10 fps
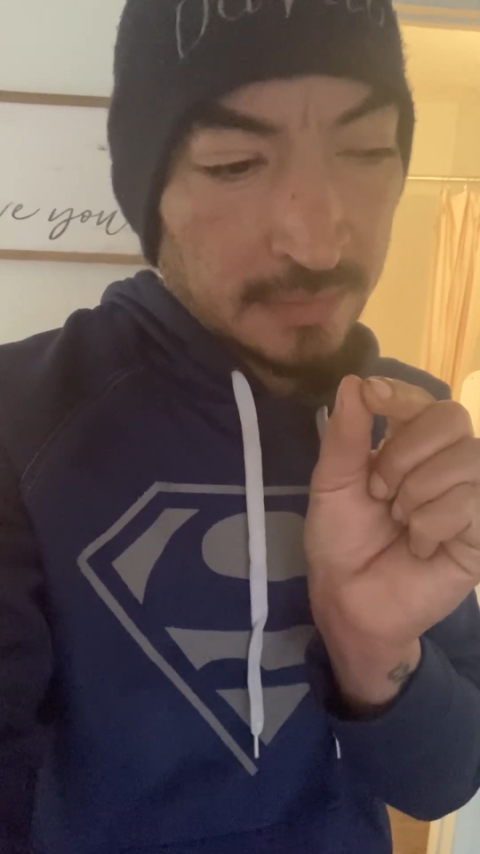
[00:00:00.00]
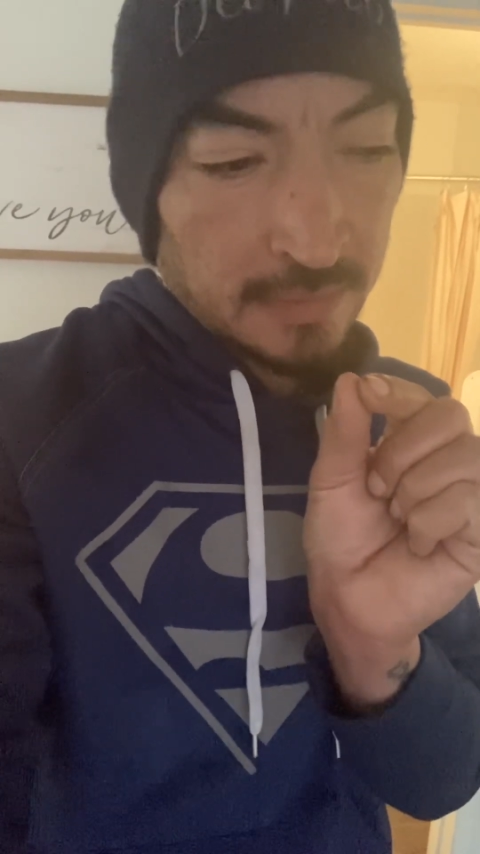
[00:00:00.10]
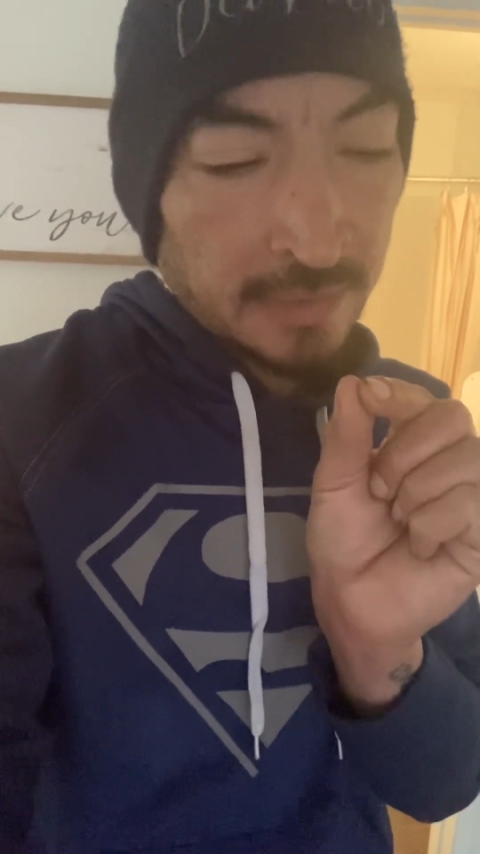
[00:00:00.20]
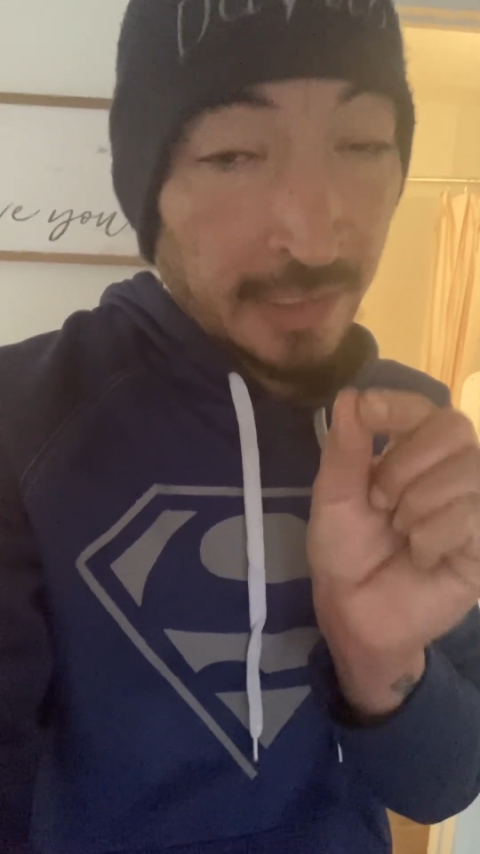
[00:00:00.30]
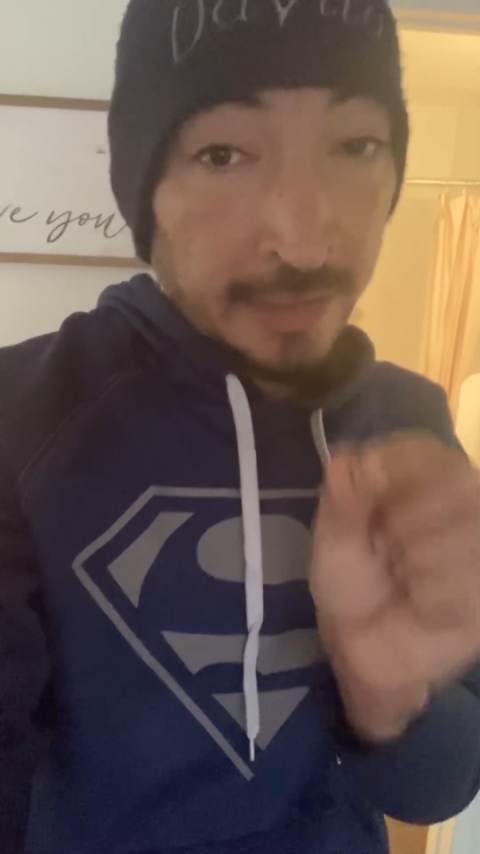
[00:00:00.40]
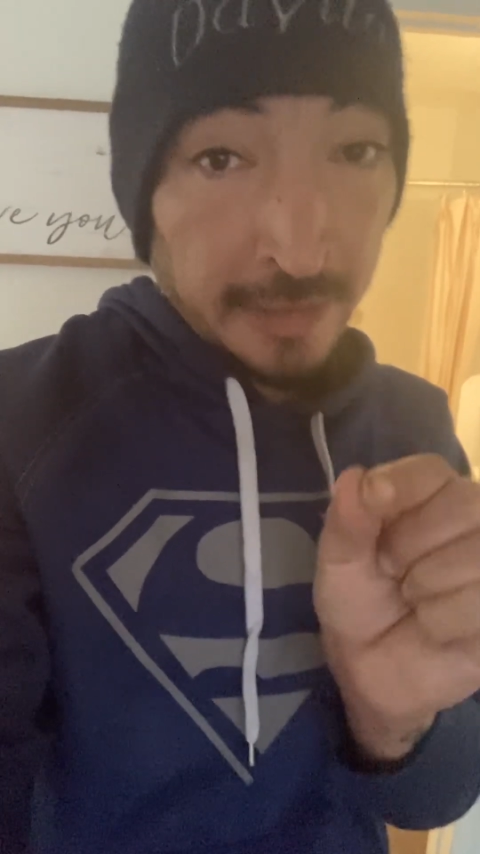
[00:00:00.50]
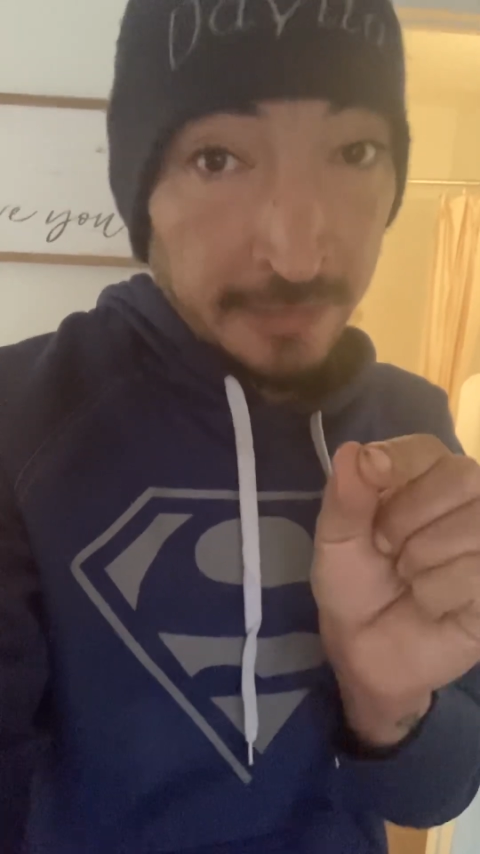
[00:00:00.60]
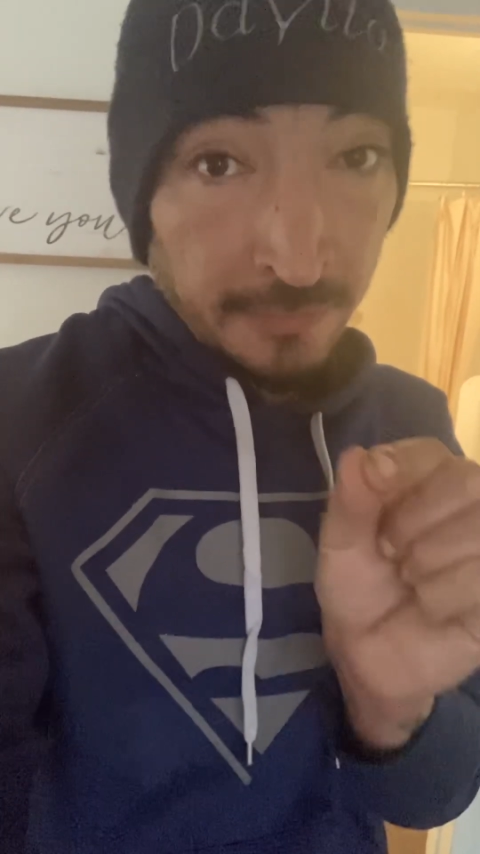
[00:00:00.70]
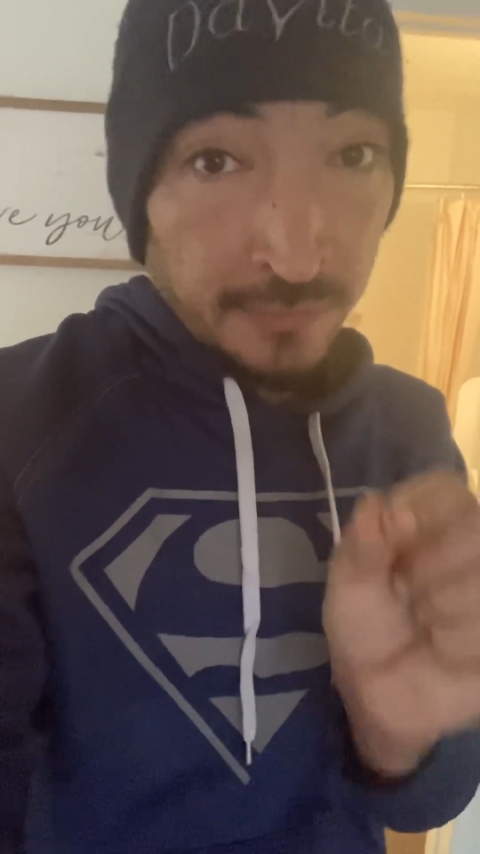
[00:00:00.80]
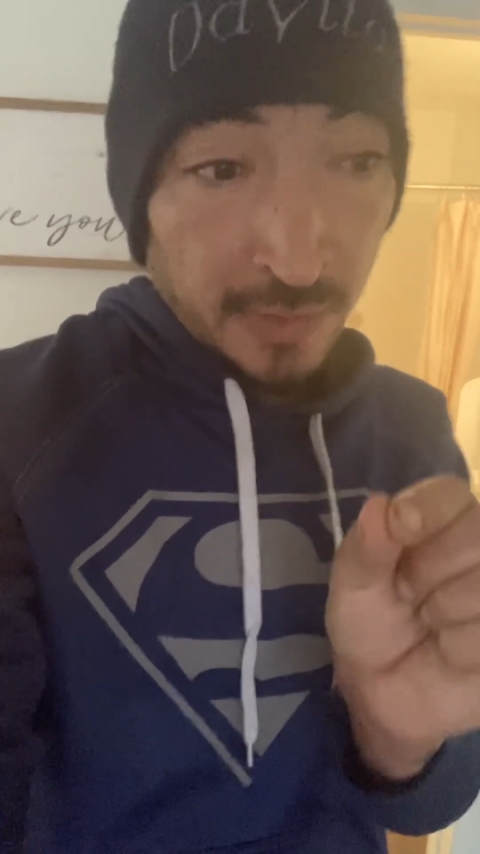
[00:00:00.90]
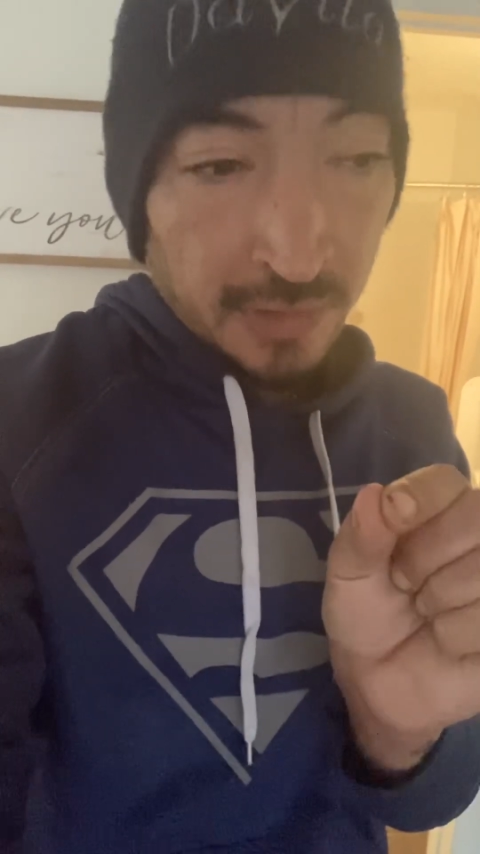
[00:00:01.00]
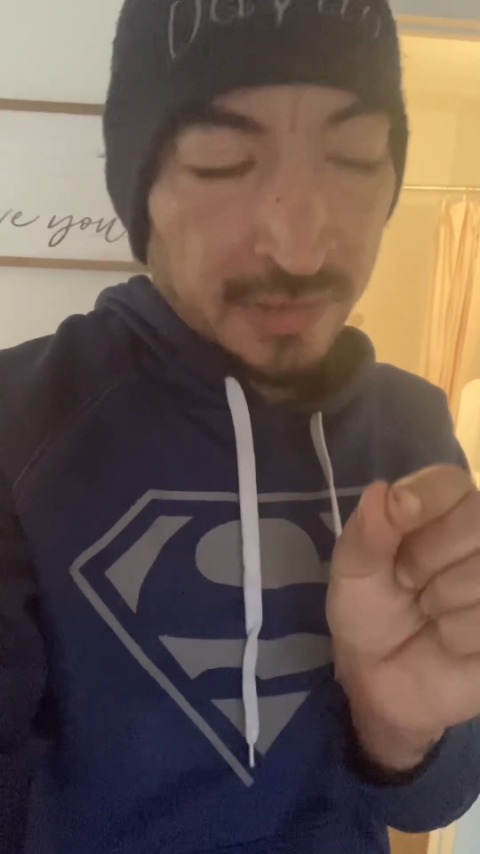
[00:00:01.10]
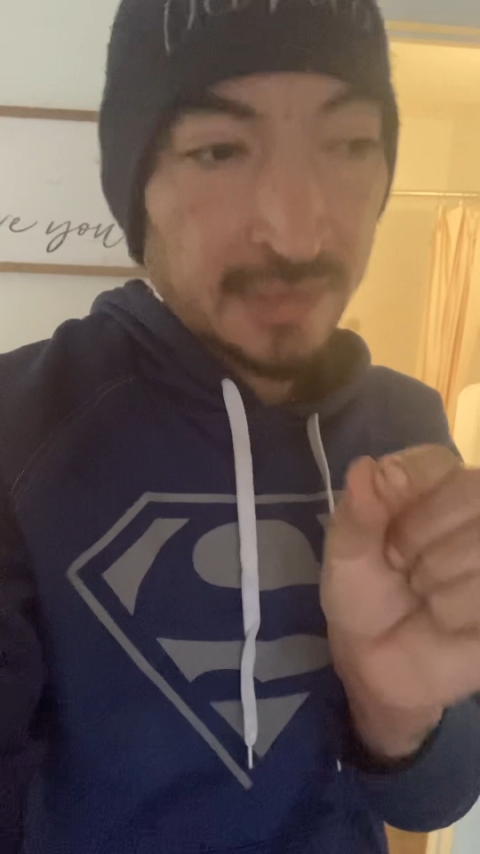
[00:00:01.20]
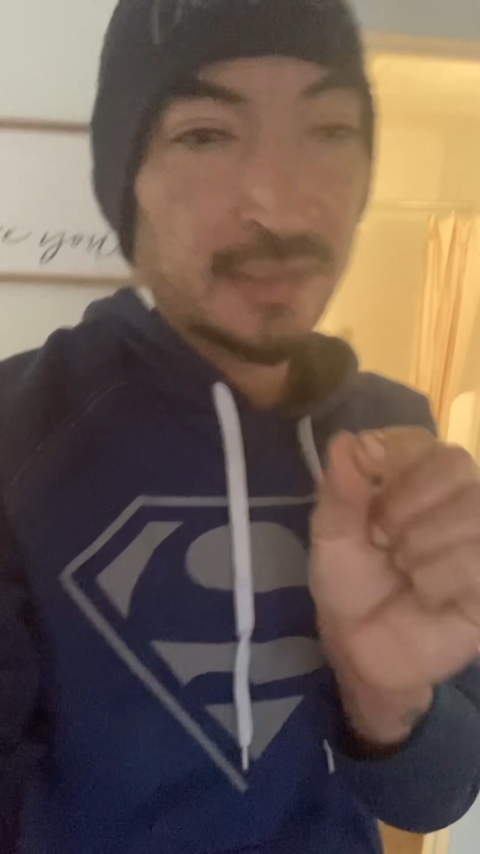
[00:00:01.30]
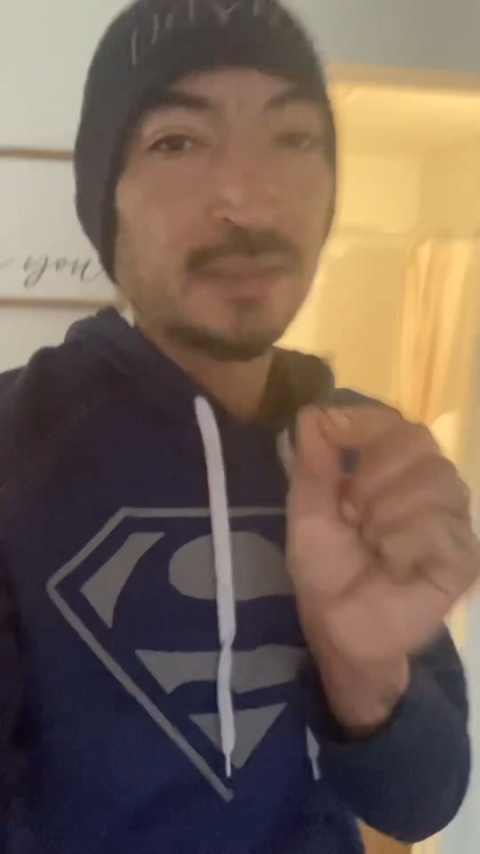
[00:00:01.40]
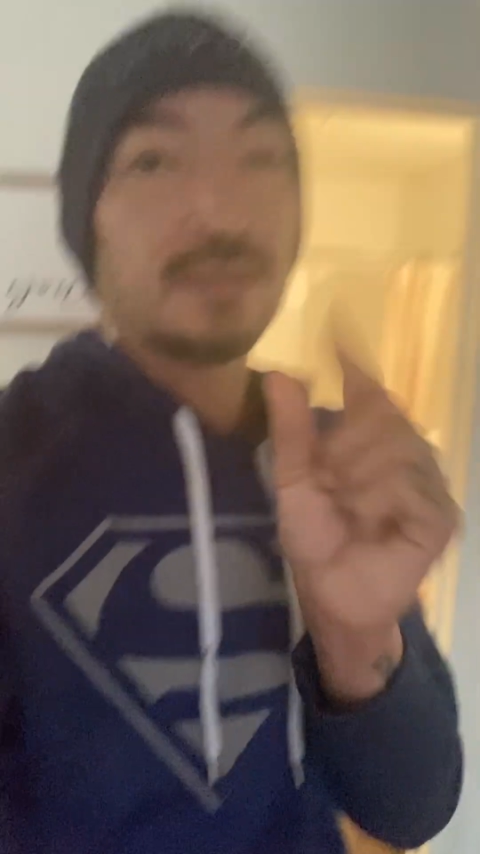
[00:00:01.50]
that he first